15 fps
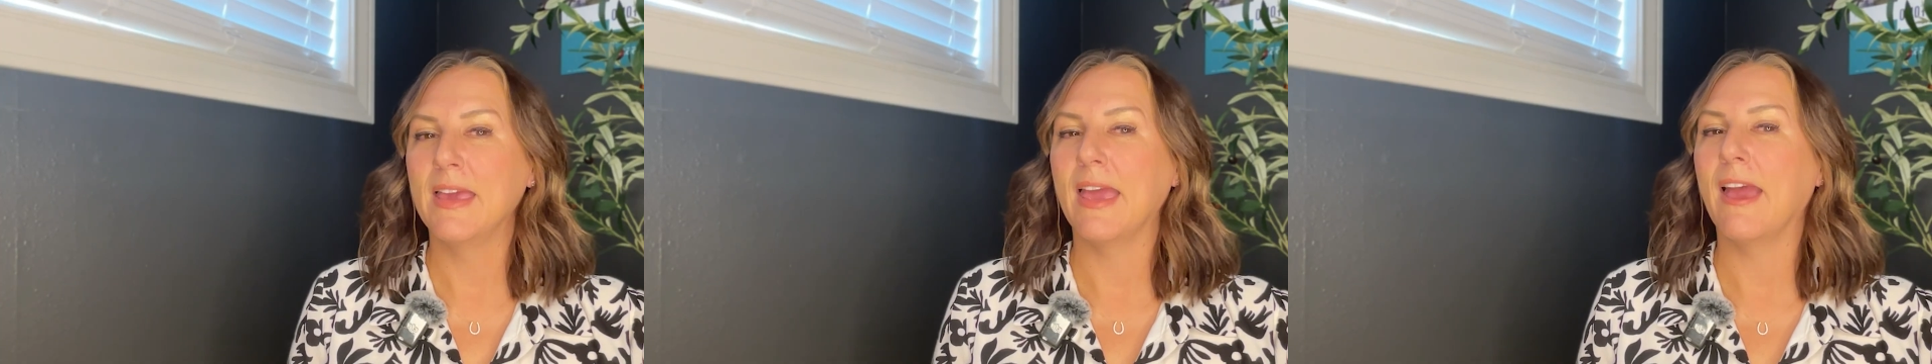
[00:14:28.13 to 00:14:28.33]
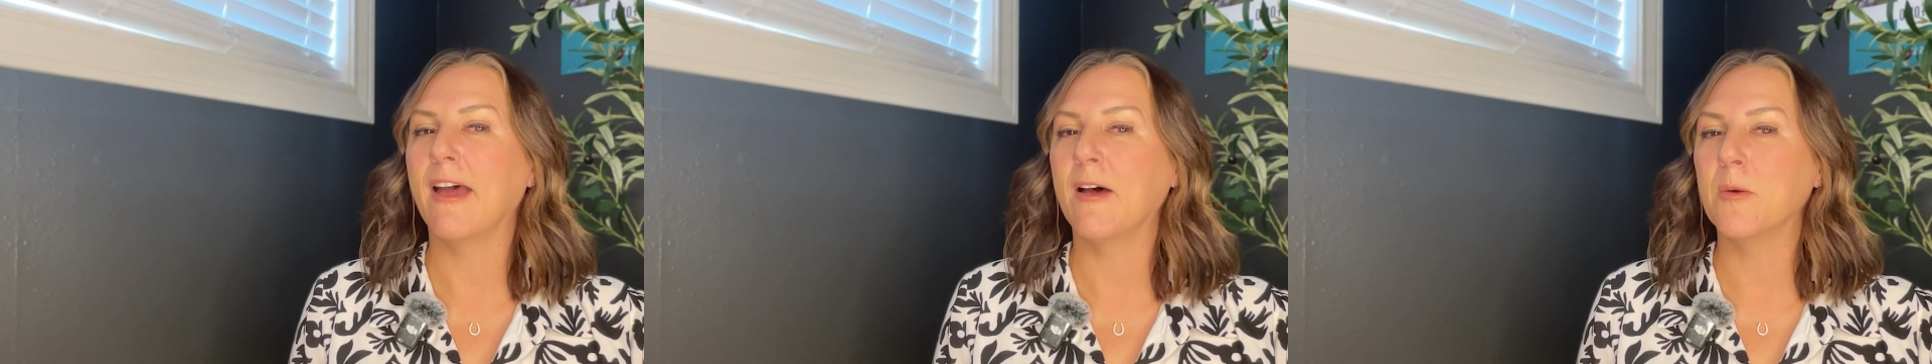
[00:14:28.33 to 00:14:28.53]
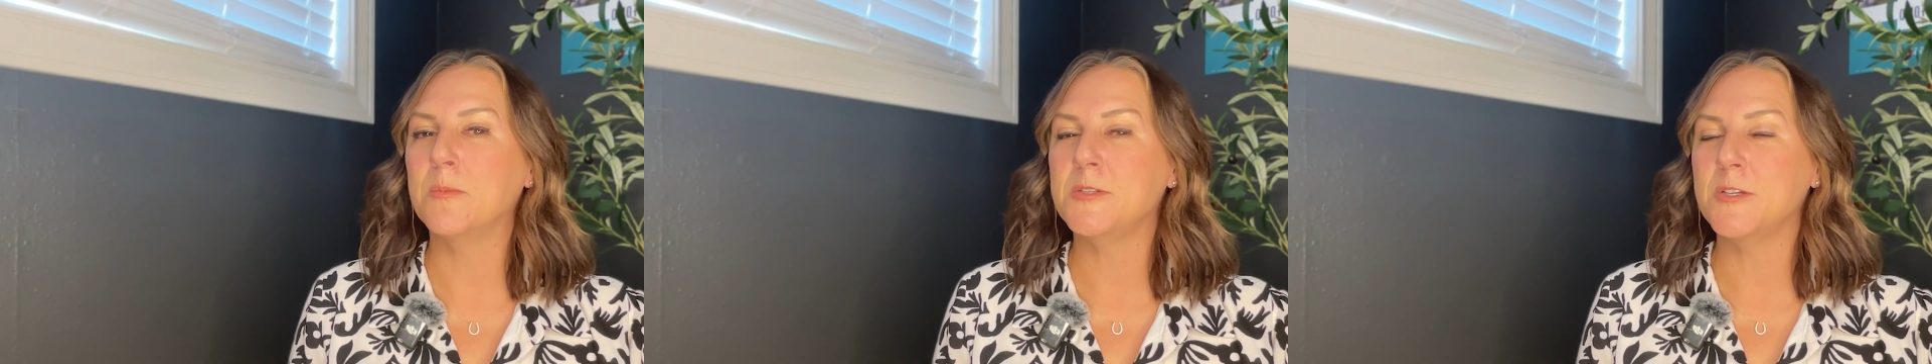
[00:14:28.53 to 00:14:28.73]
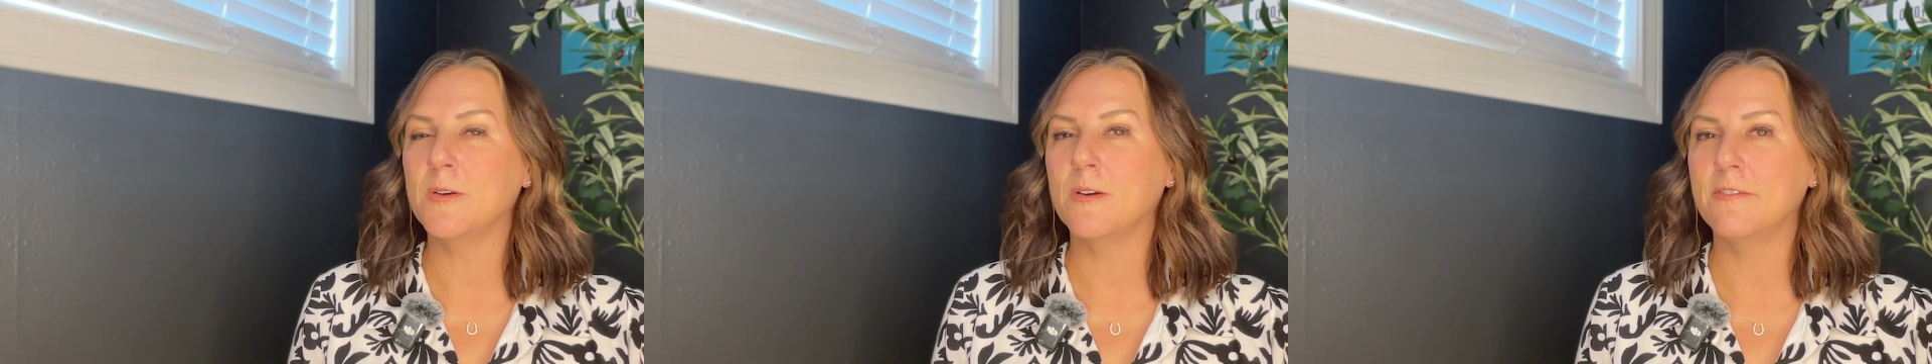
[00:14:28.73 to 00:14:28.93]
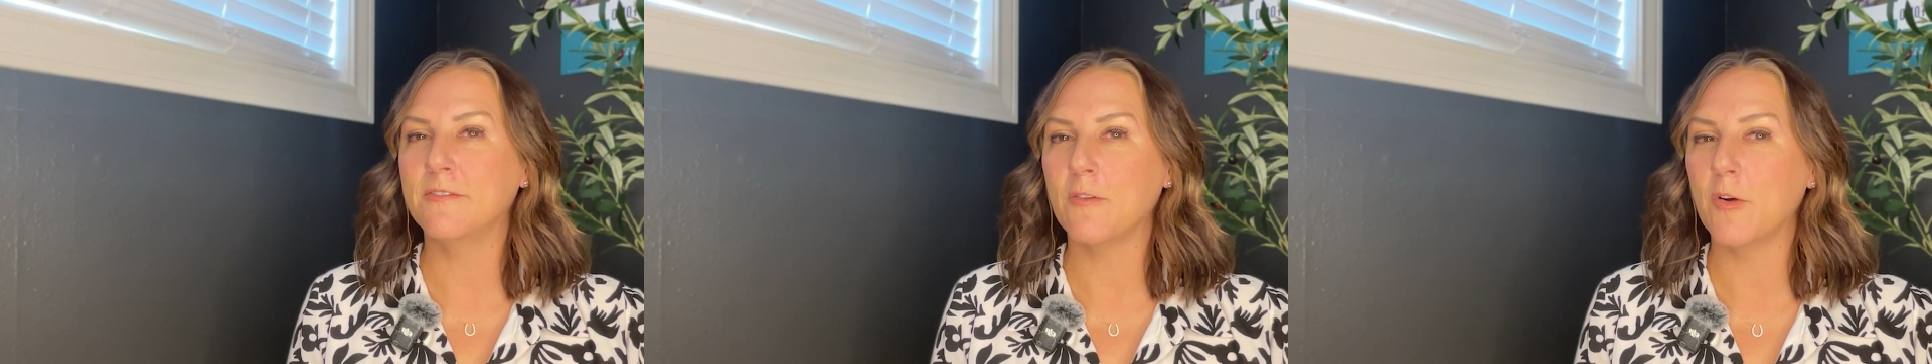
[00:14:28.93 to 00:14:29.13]
It helps you
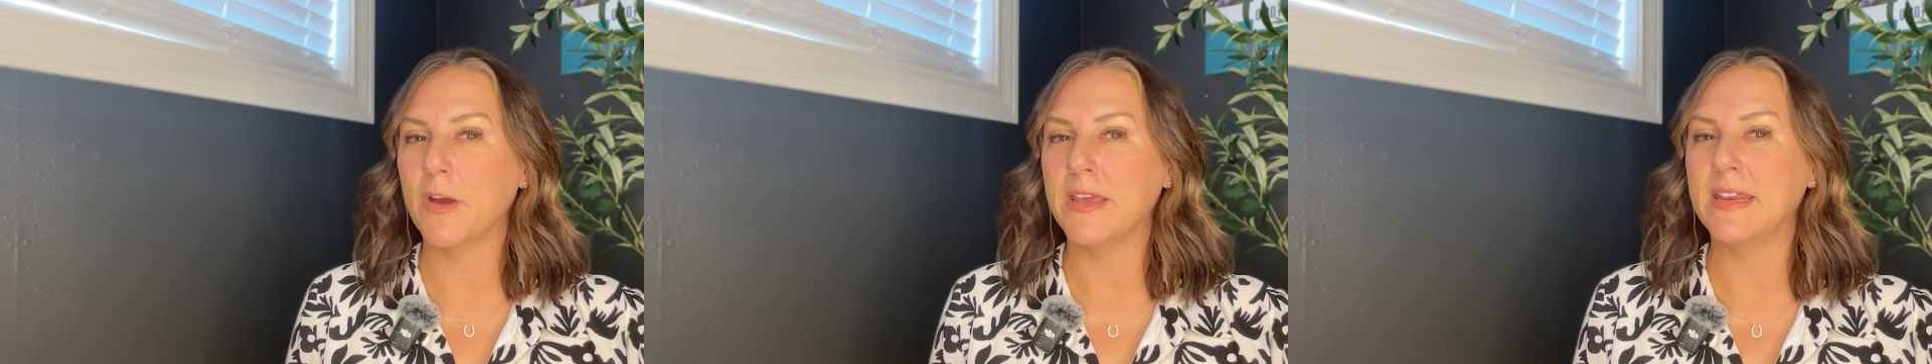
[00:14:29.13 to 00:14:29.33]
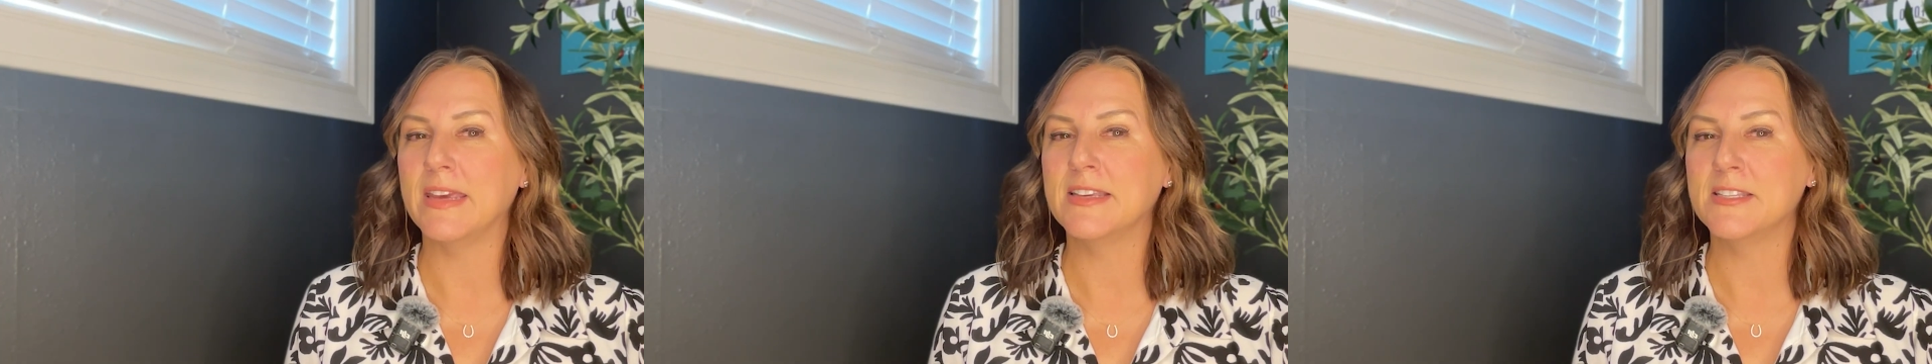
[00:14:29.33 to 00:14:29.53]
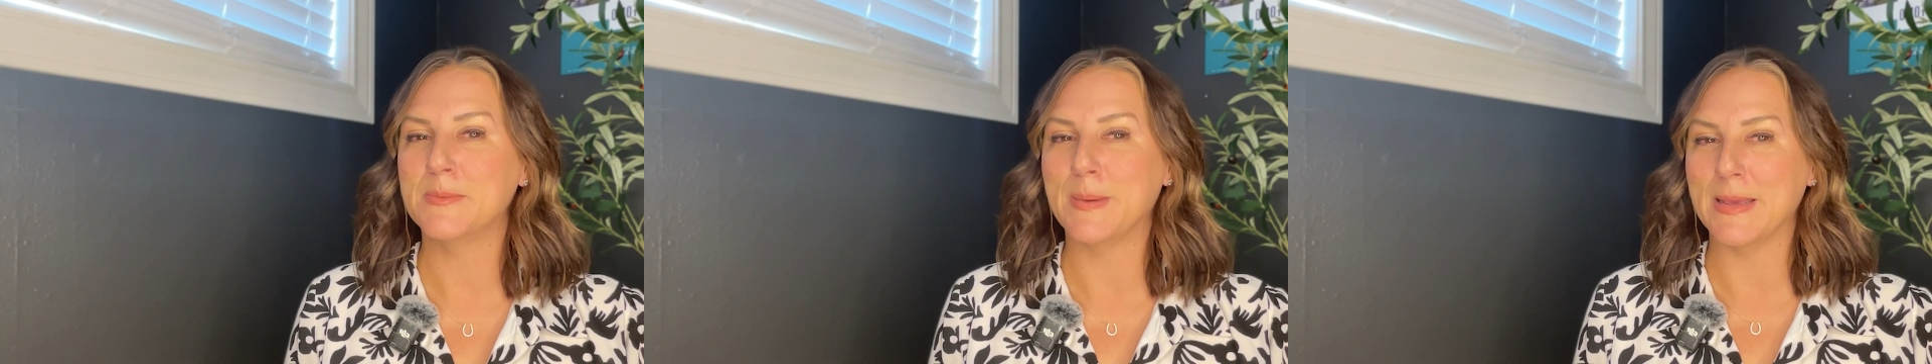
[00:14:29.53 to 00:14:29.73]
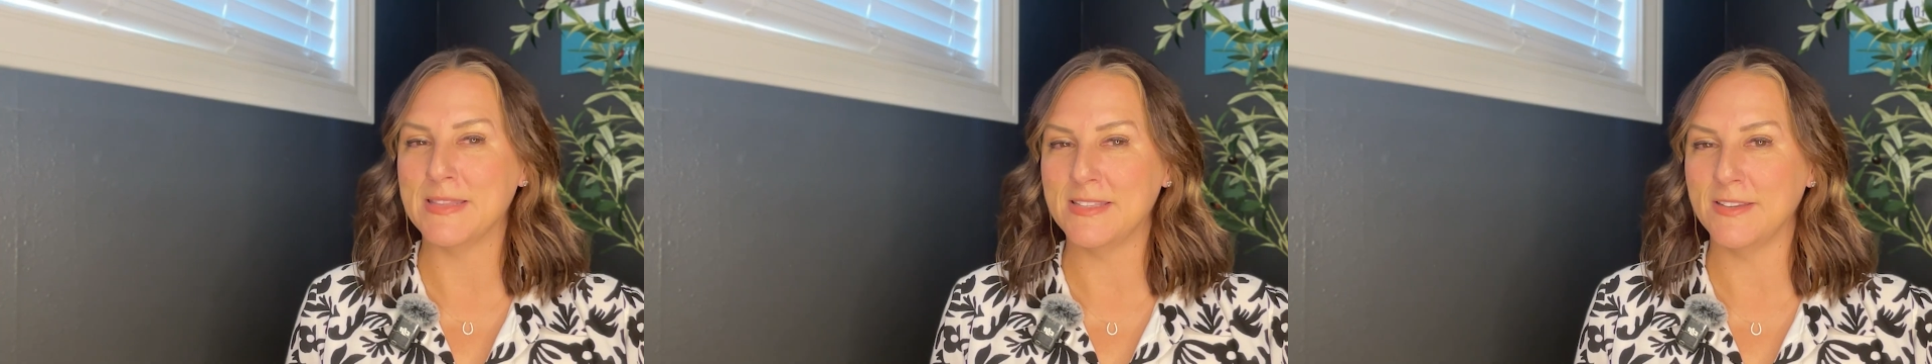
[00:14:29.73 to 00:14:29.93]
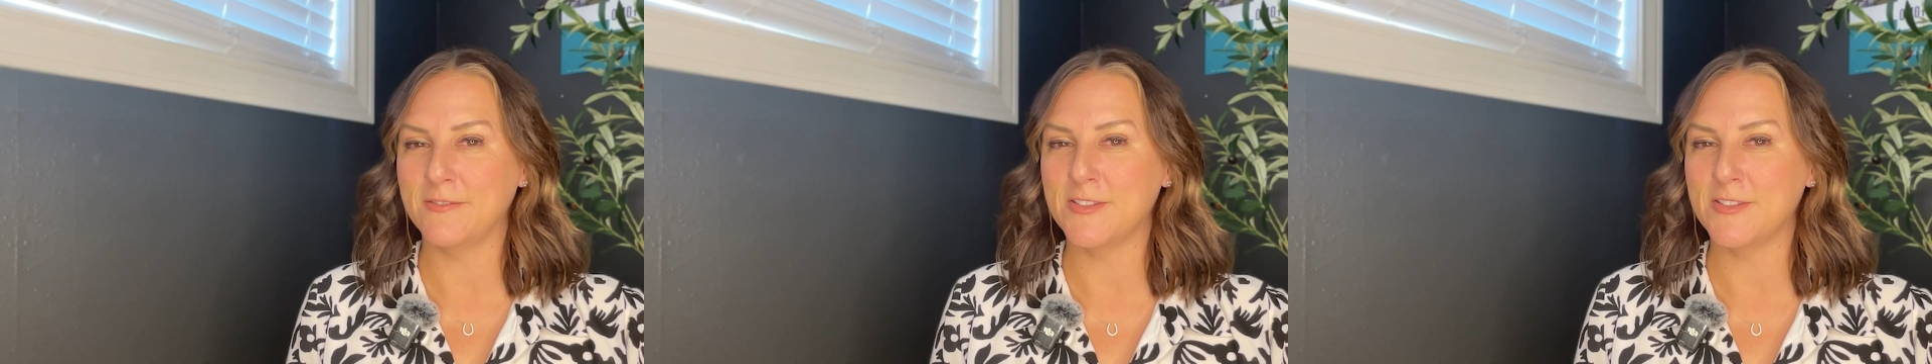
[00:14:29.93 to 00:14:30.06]
avoid expensive